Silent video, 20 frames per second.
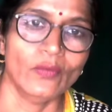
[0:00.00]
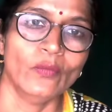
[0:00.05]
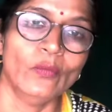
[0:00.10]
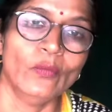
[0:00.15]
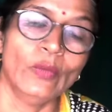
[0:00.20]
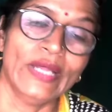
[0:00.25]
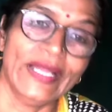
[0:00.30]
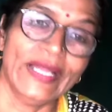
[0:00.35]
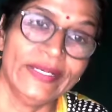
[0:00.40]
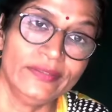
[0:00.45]

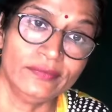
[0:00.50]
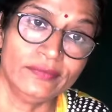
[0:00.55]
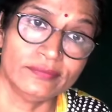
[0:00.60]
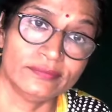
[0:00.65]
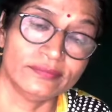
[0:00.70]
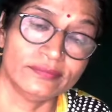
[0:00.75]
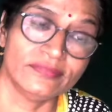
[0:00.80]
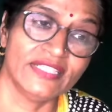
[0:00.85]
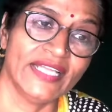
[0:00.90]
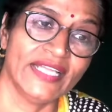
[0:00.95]
when
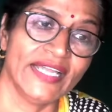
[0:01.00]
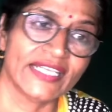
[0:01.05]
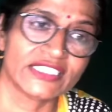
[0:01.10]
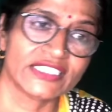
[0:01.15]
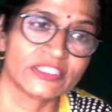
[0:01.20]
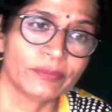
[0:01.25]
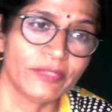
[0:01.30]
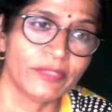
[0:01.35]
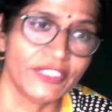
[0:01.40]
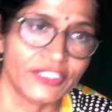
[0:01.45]

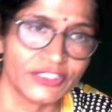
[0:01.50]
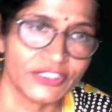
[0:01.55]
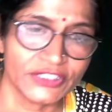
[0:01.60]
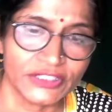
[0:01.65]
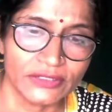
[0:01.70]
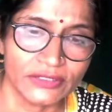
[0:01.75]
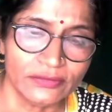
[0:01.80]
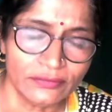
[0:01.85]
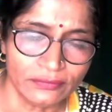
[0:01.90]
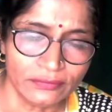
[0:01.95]
expression